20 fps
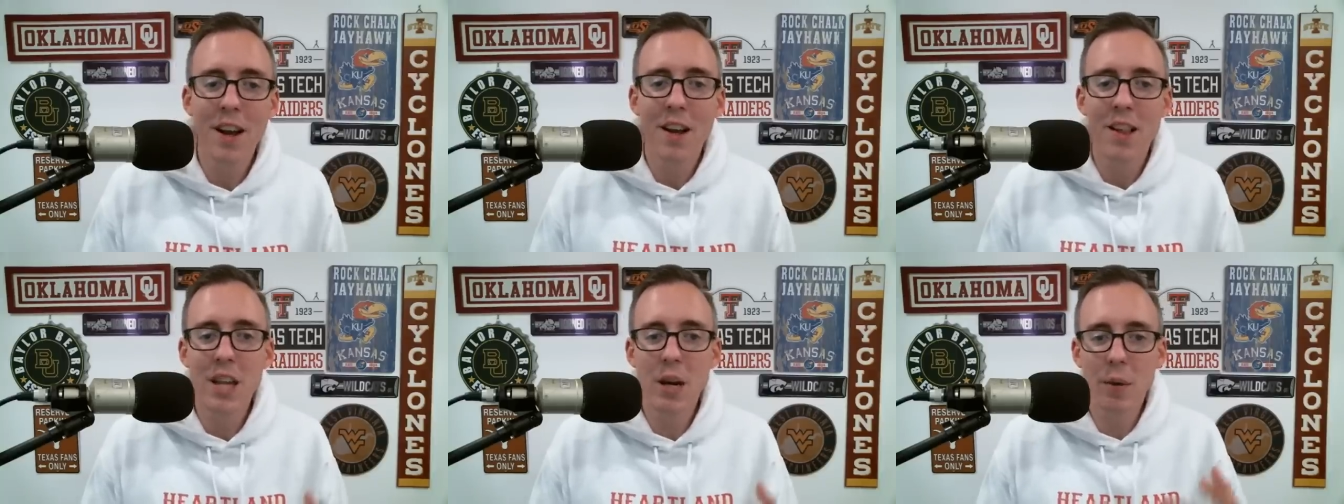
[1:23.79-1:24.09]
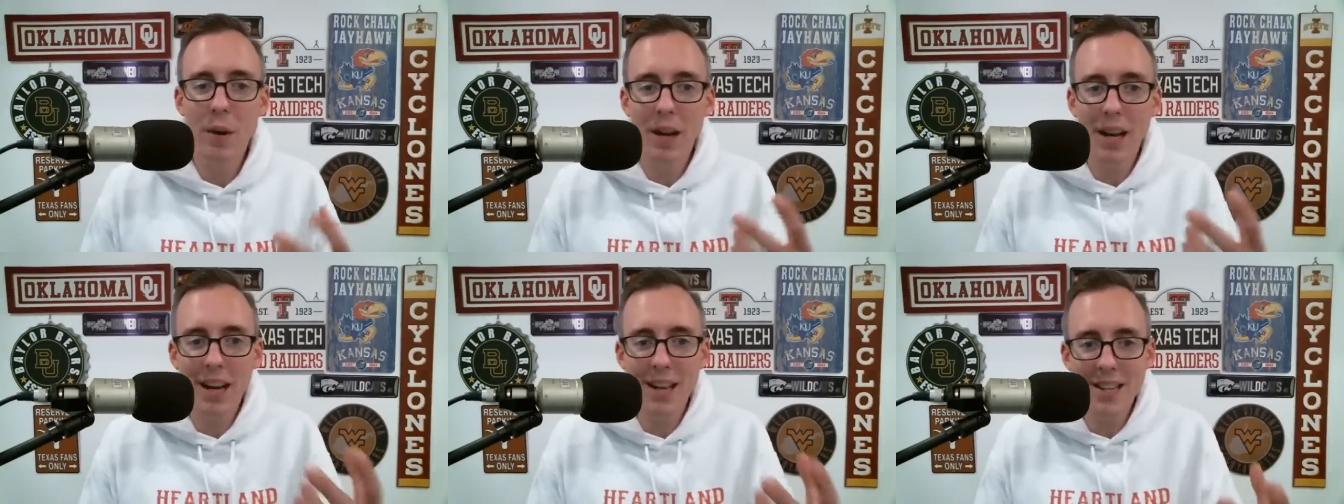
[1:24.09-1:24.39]
They were
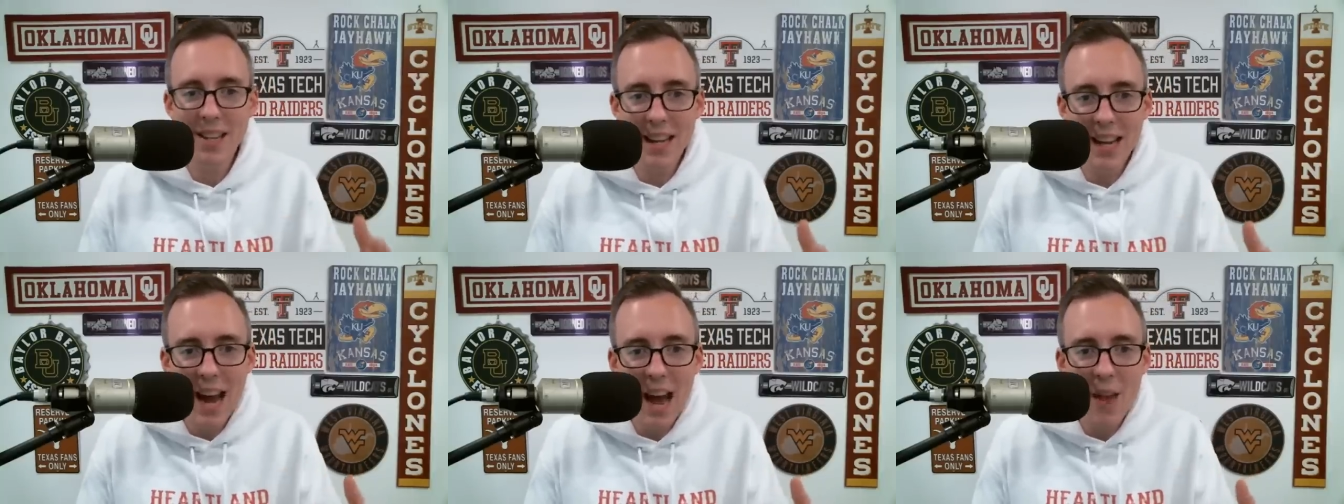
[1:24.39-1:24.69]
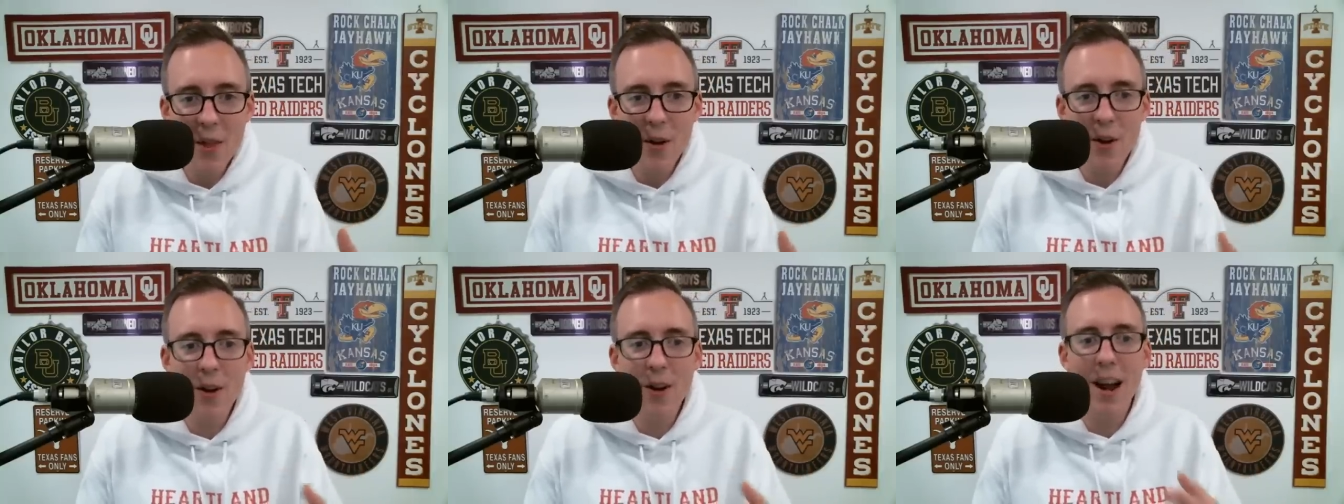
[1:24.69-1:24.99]
going to get
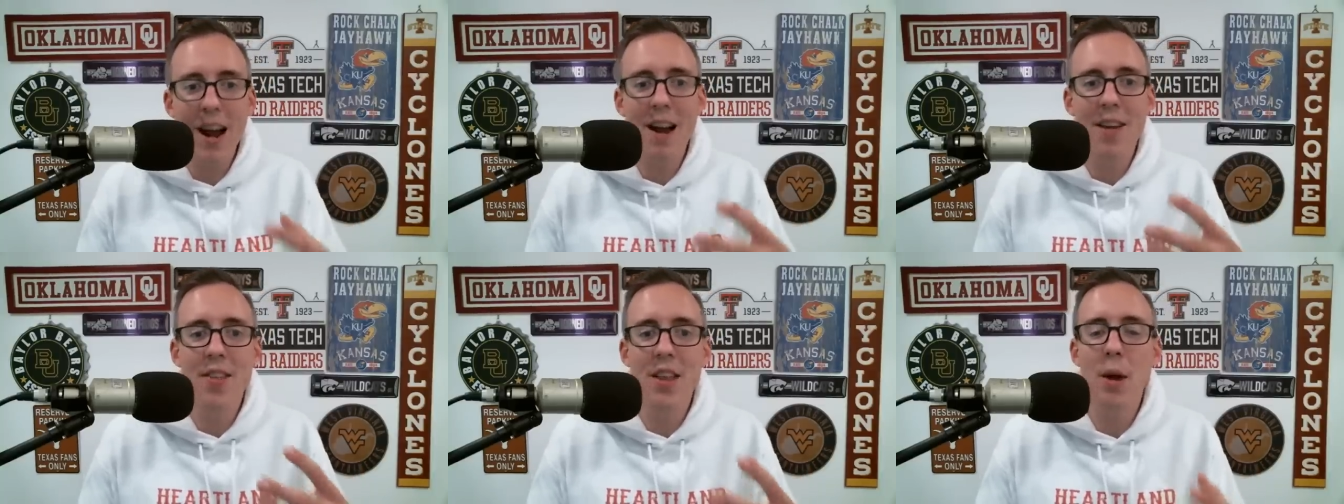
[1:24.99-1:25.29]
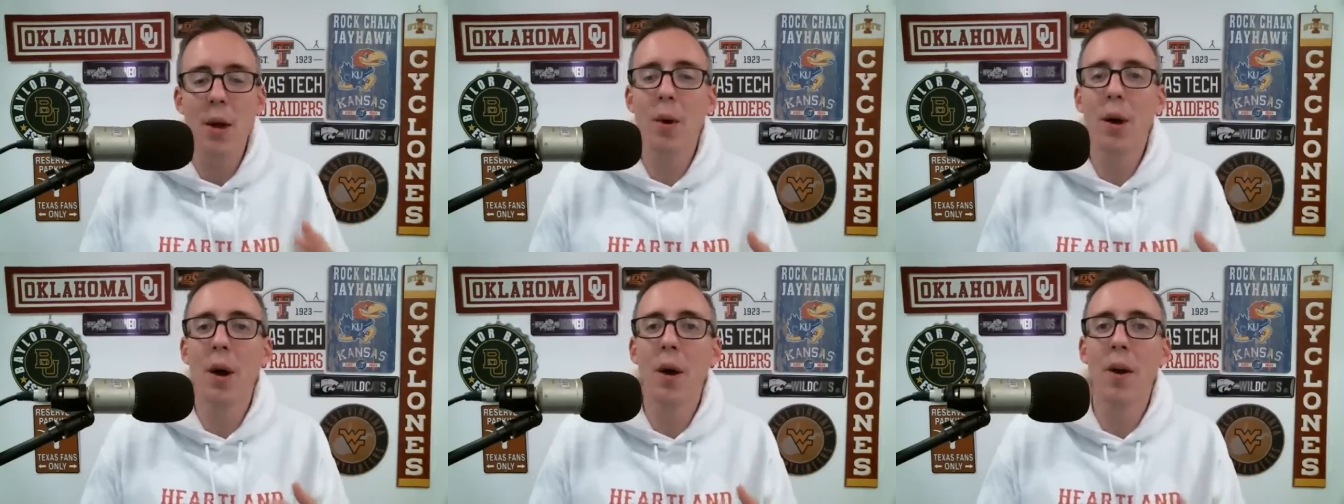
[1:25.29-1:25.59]
together, and they
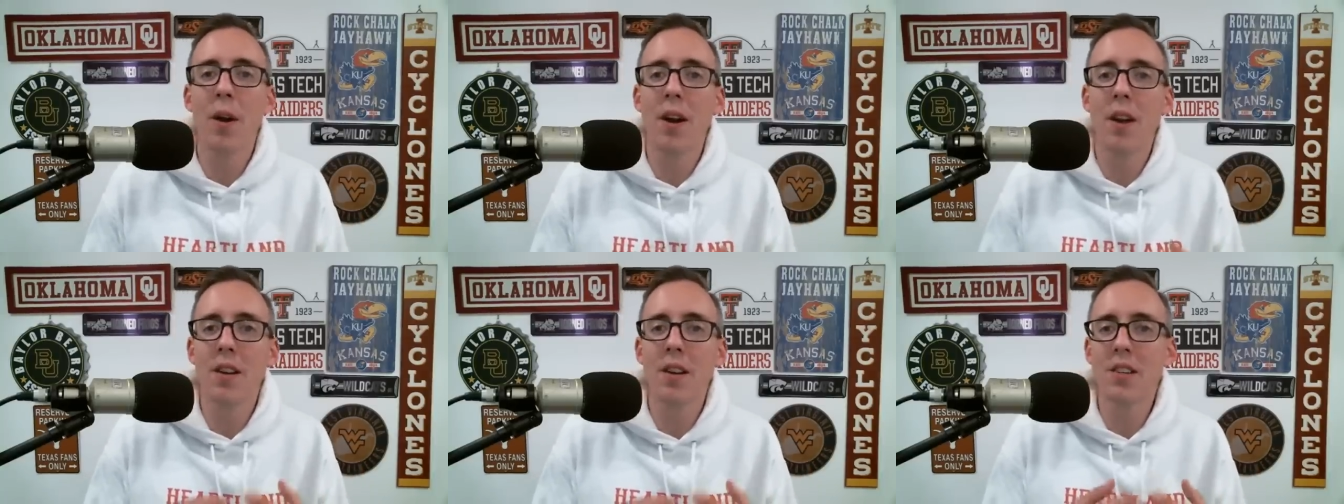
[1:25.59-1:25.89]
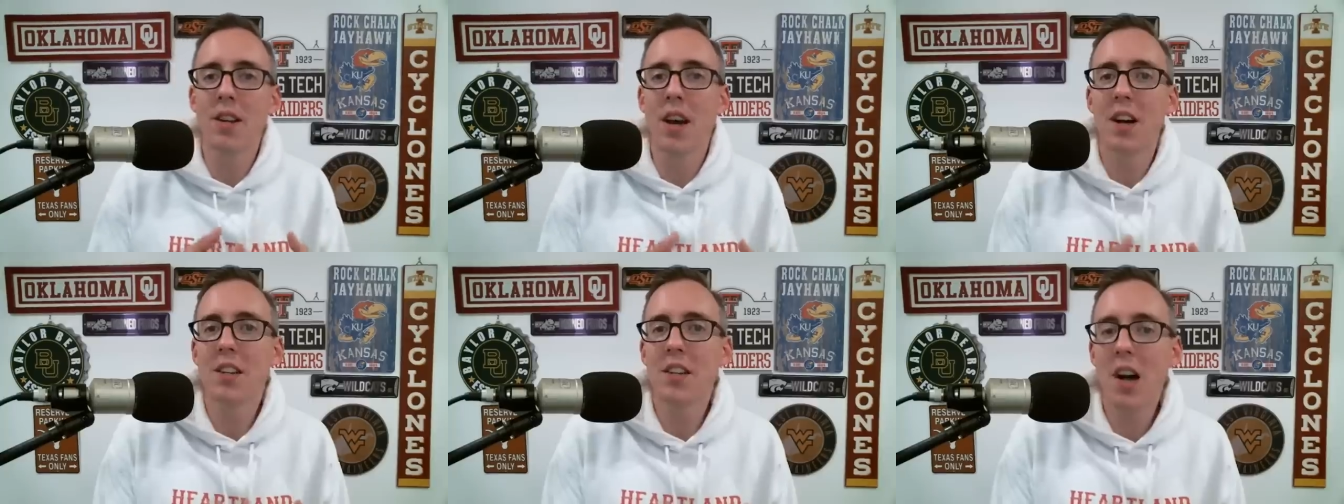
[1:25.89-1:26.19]
were going to
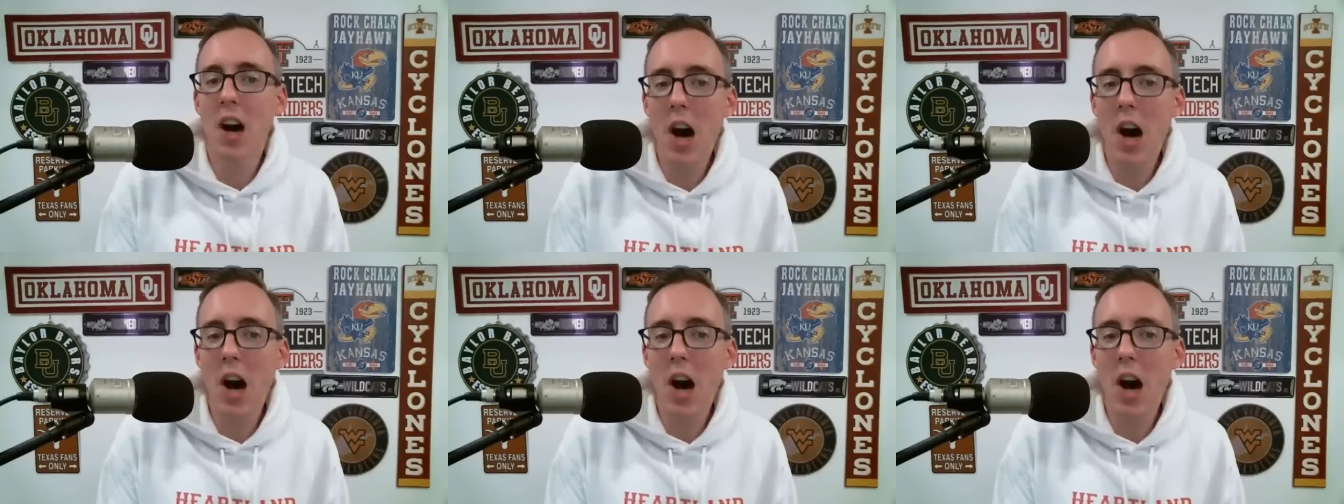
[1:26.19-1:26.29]
discuss